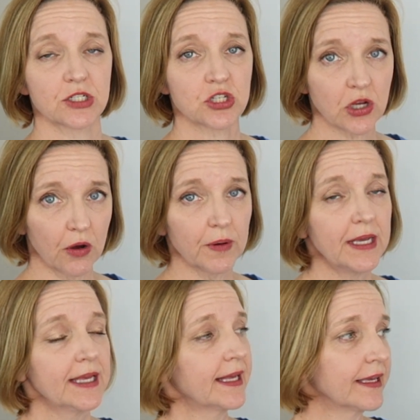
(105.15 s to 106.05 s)
So
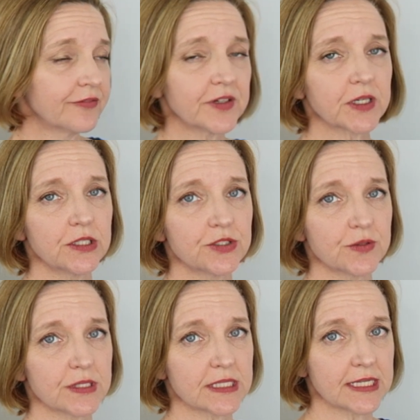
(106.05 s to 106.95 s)
if you're gonna do
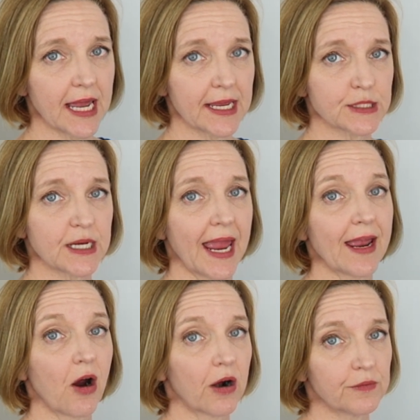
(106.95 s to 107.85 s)
this test, a
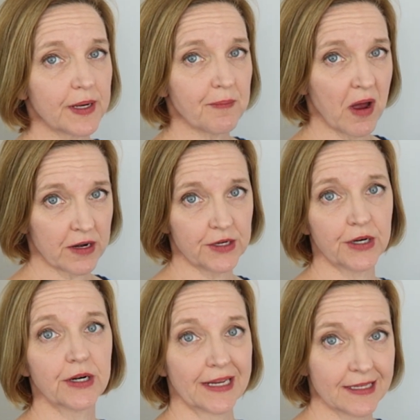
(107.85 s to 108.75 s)
heart rate
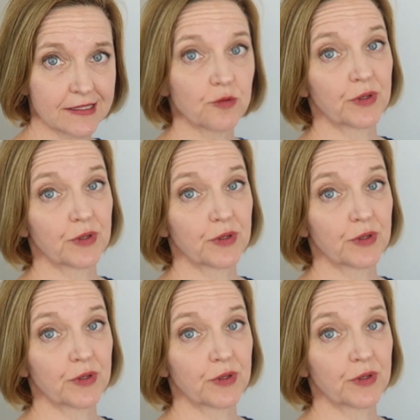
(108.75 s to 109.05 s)
monitor is